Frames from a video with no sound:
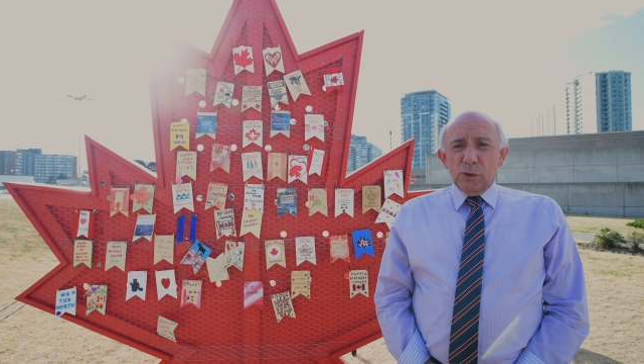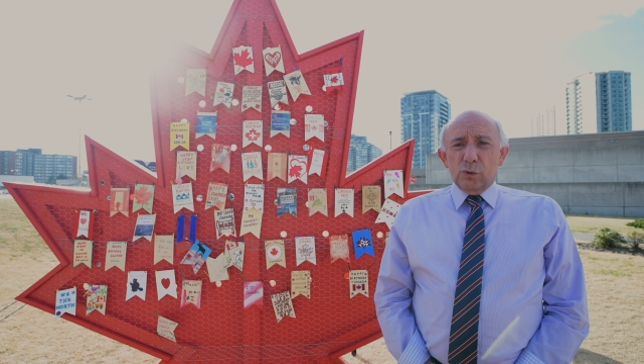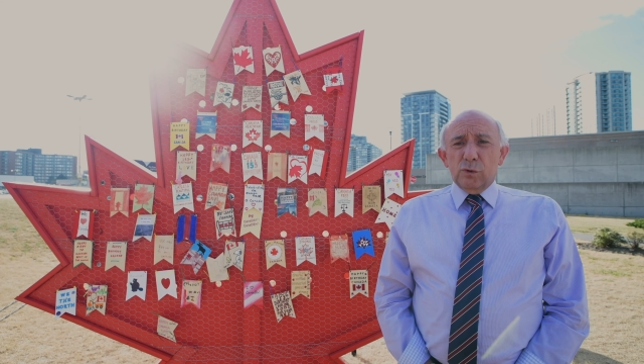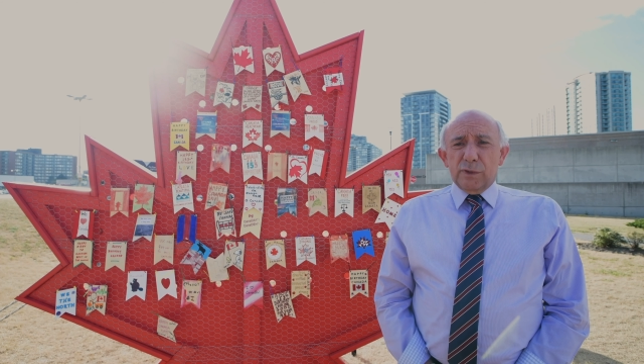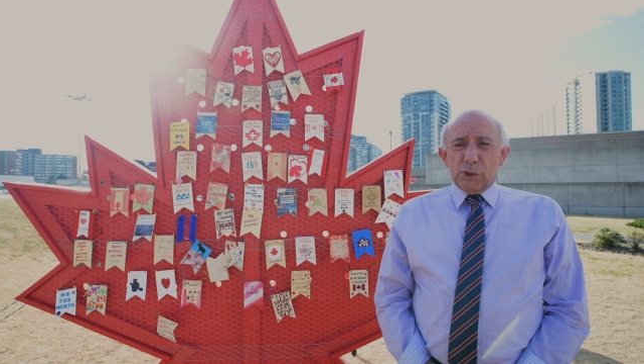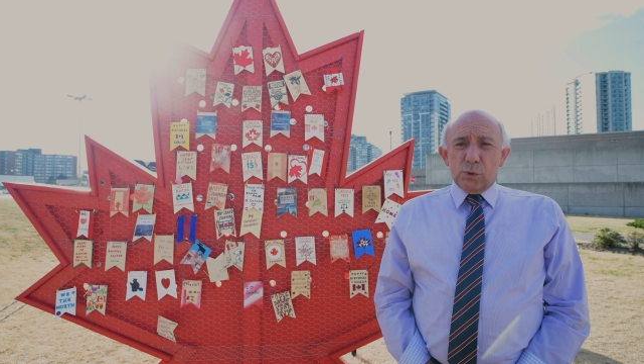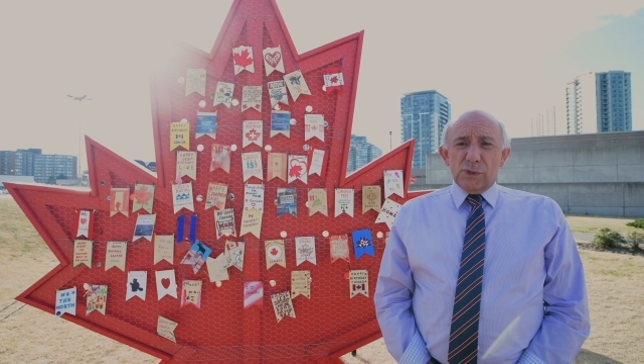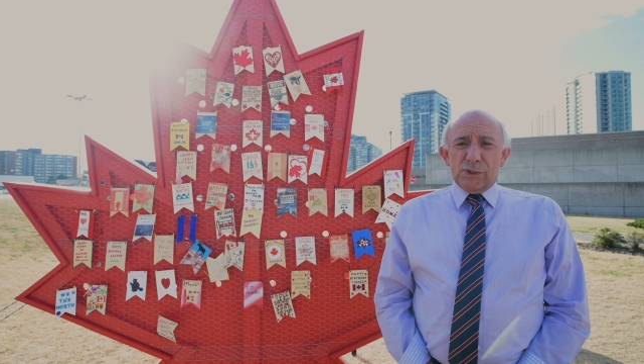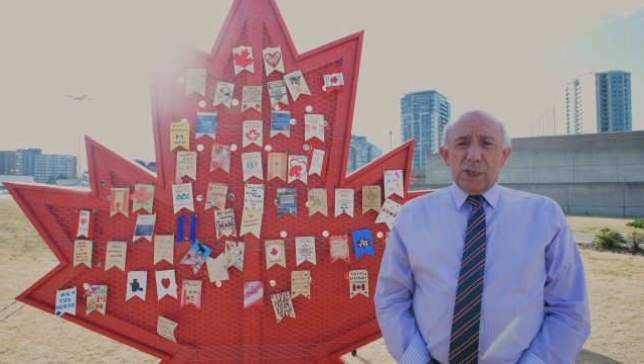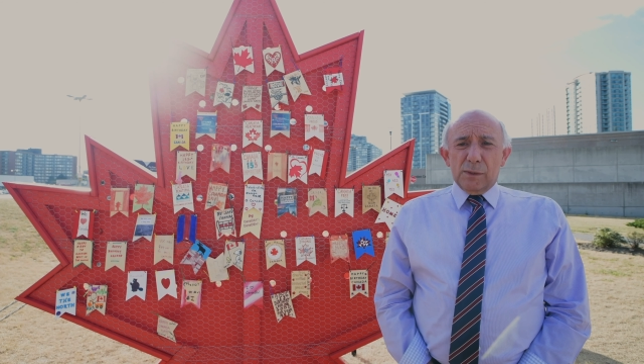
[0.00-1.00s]
to
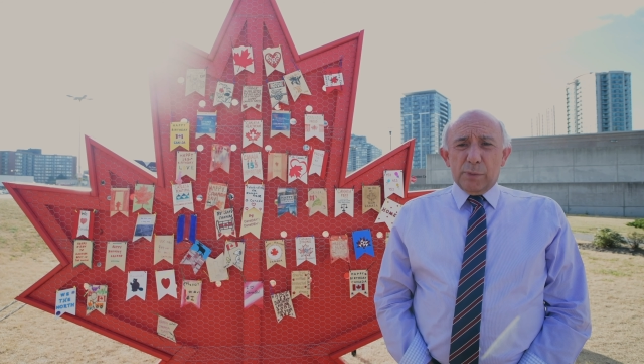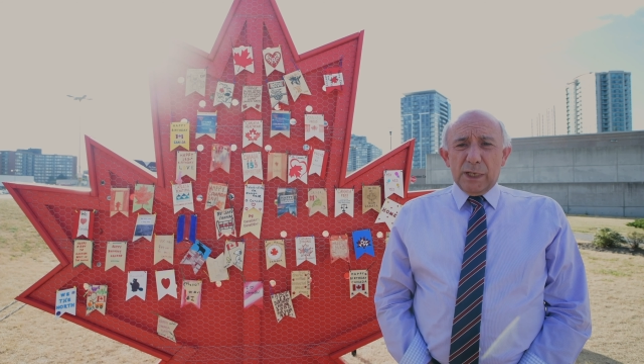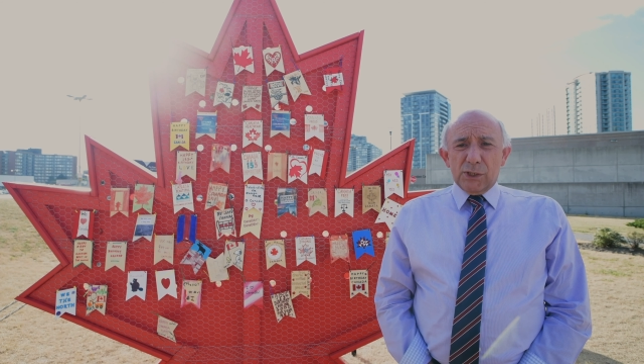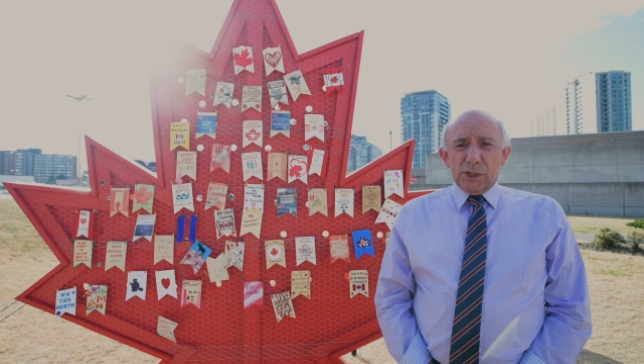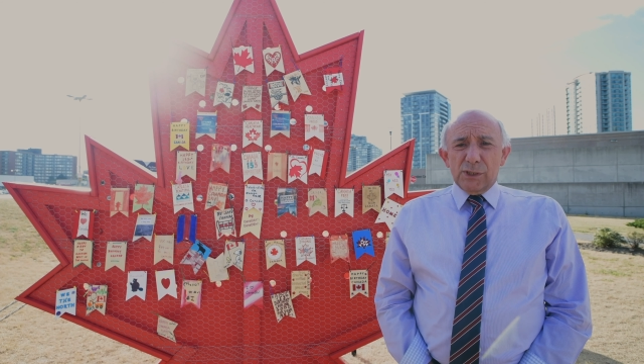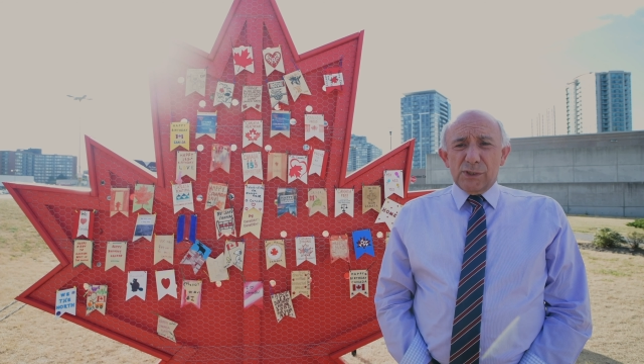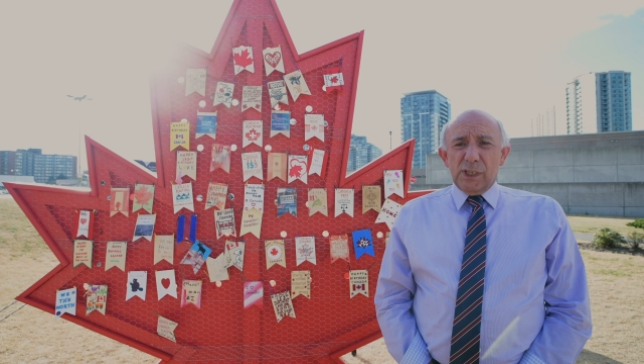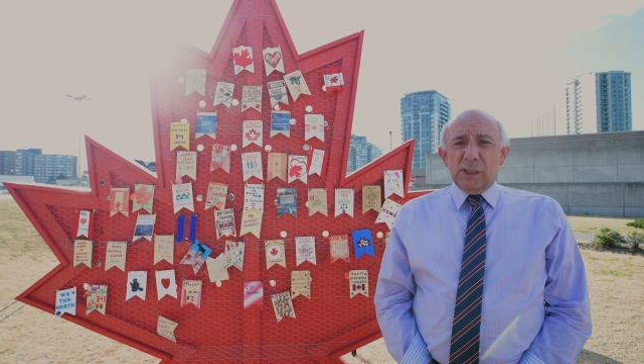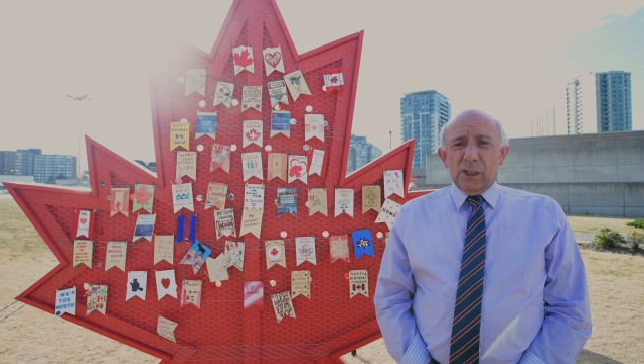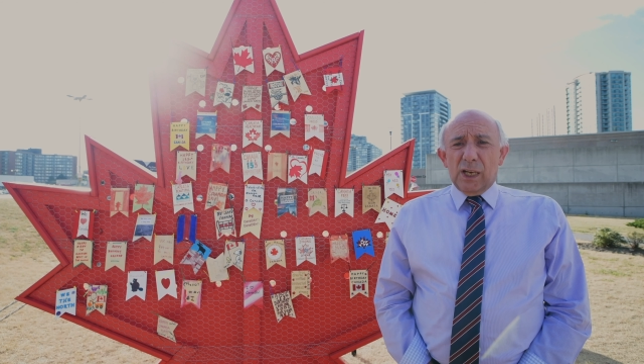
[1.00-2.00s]
virtual celebrations
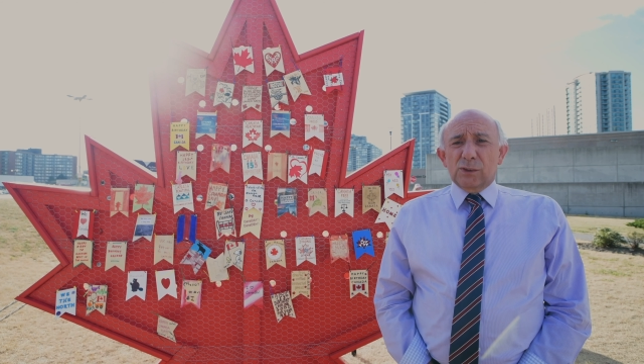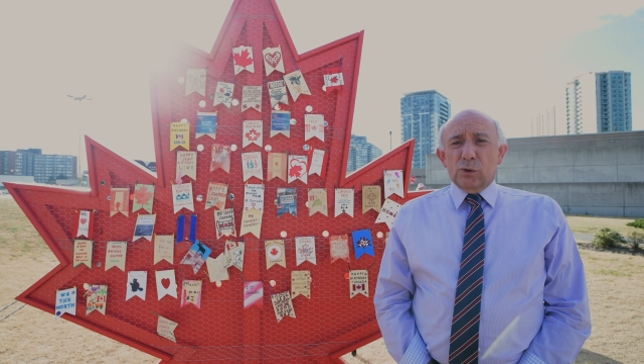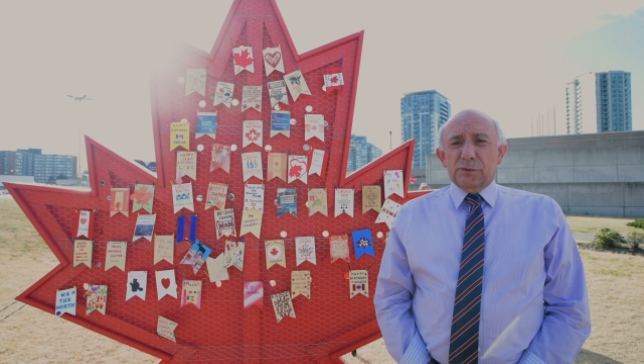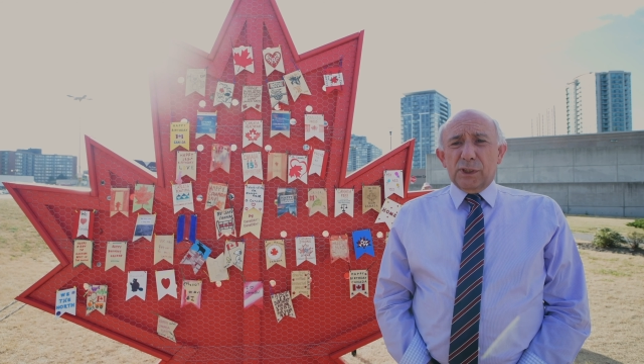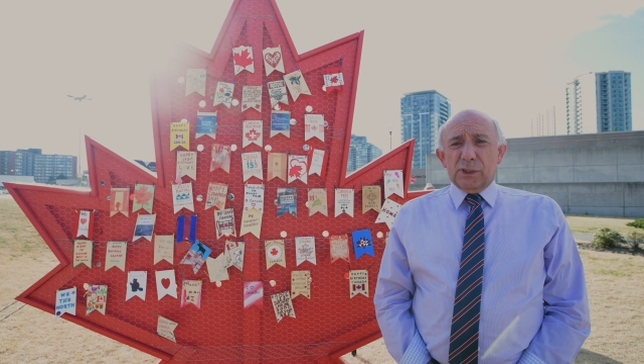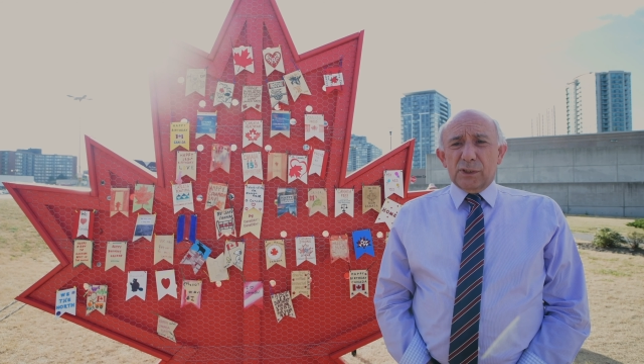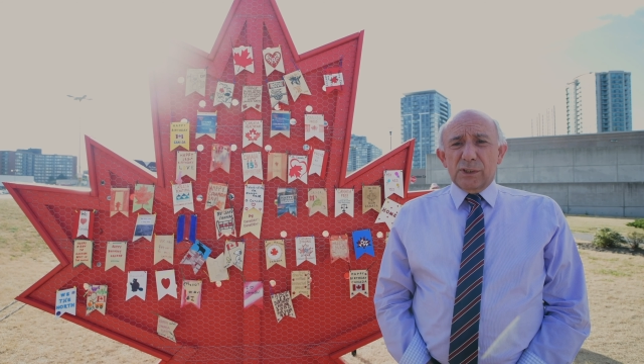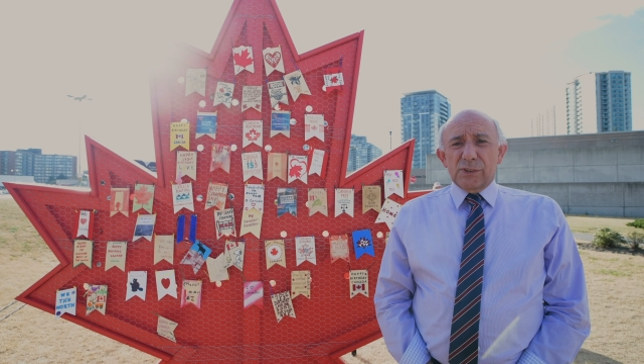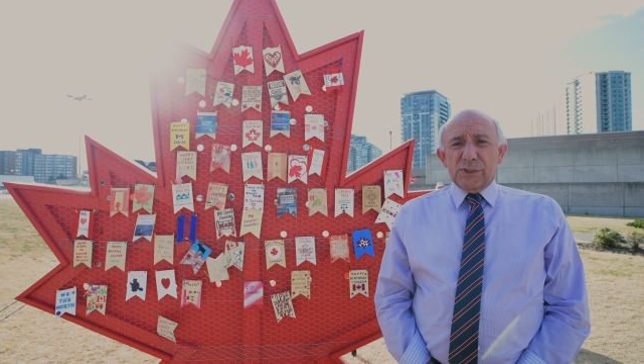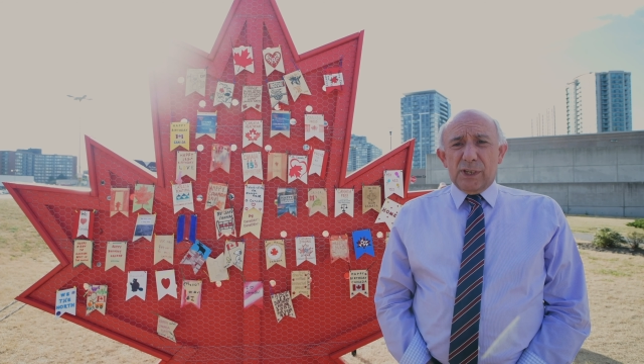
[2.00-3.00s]
in light of the
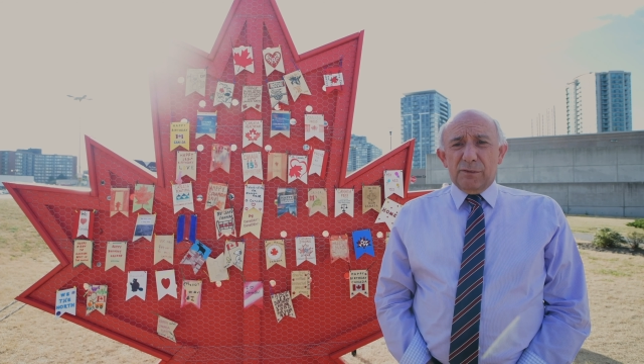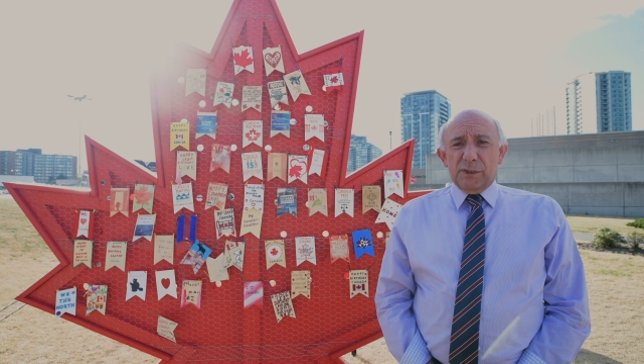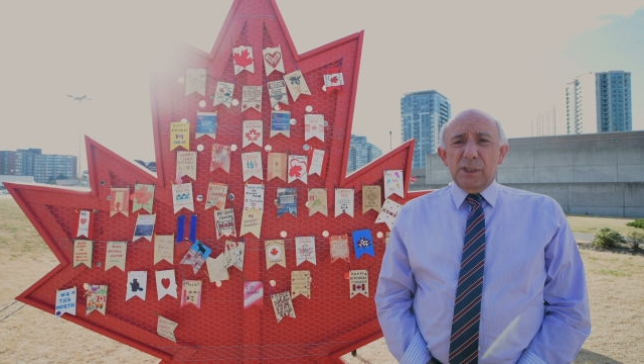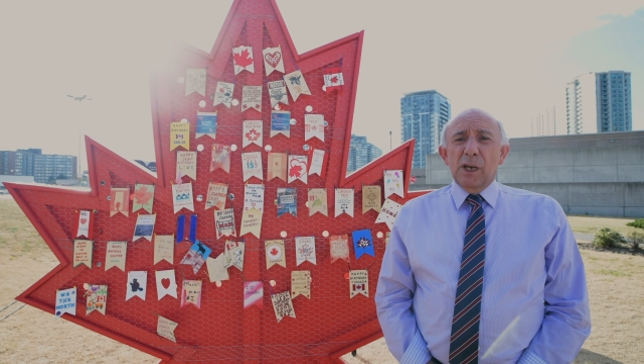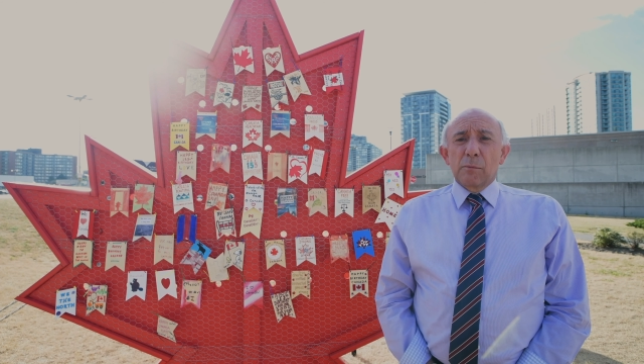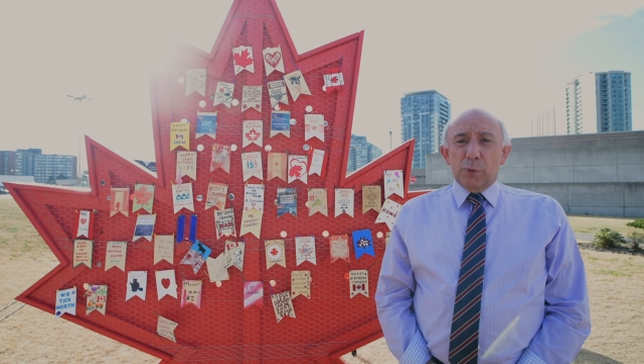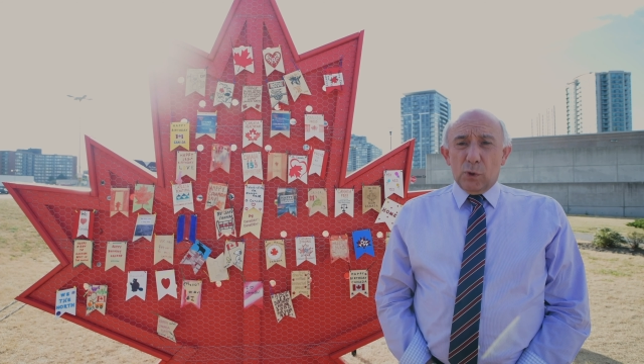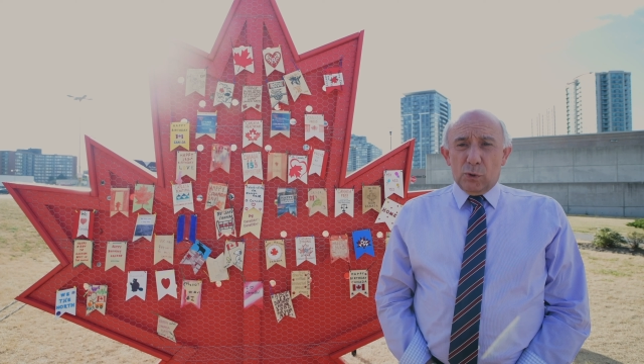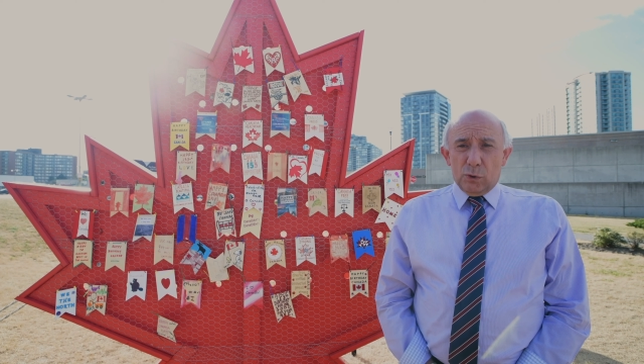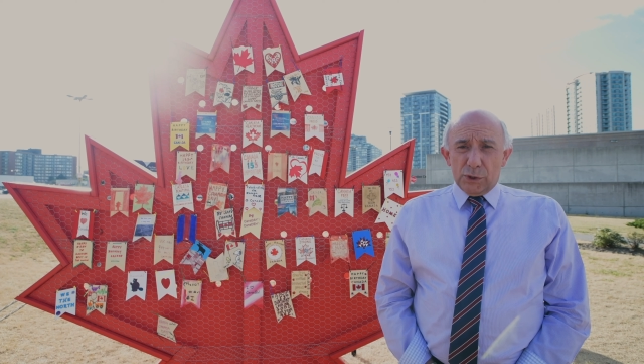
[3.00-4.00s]
current safety
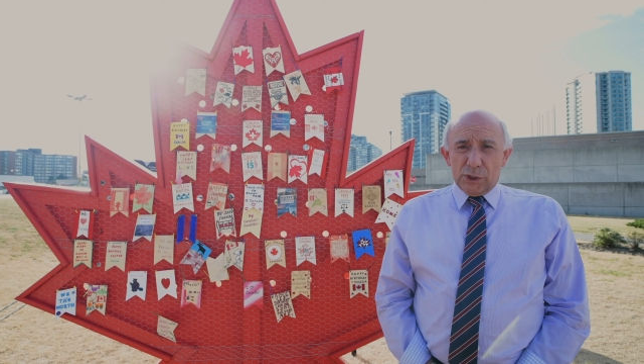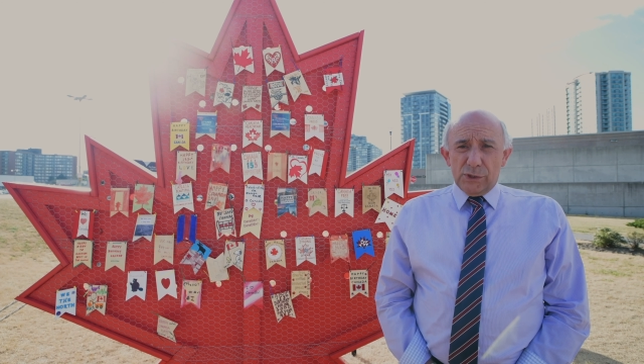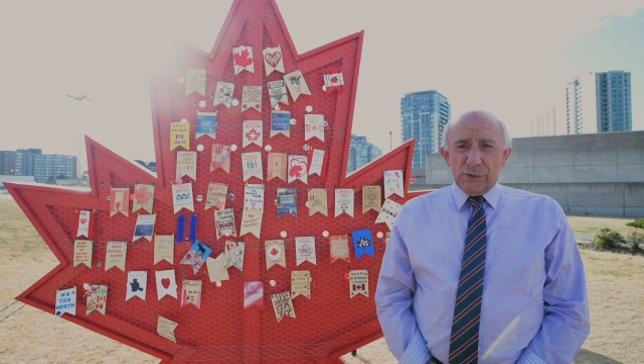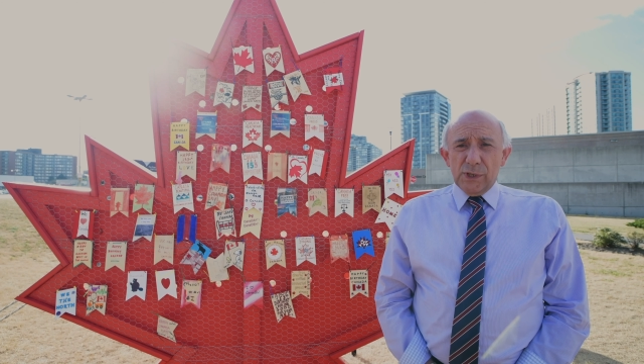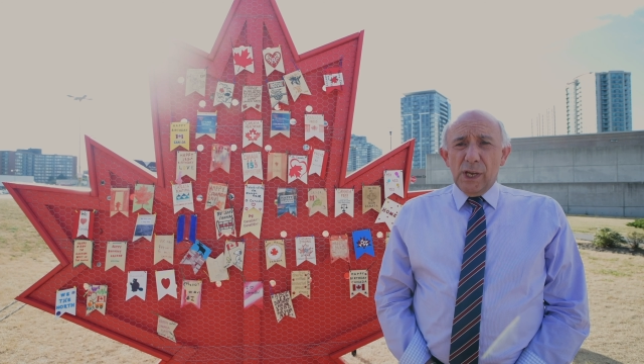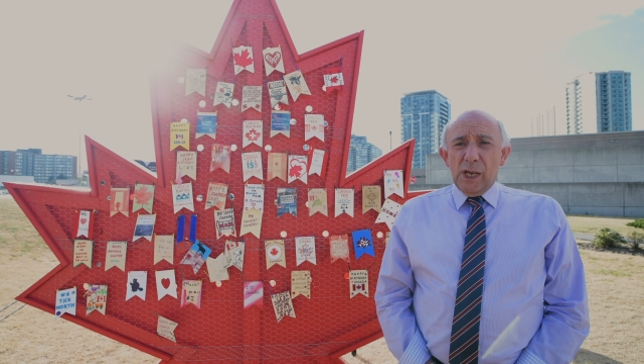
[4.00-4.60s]
precautions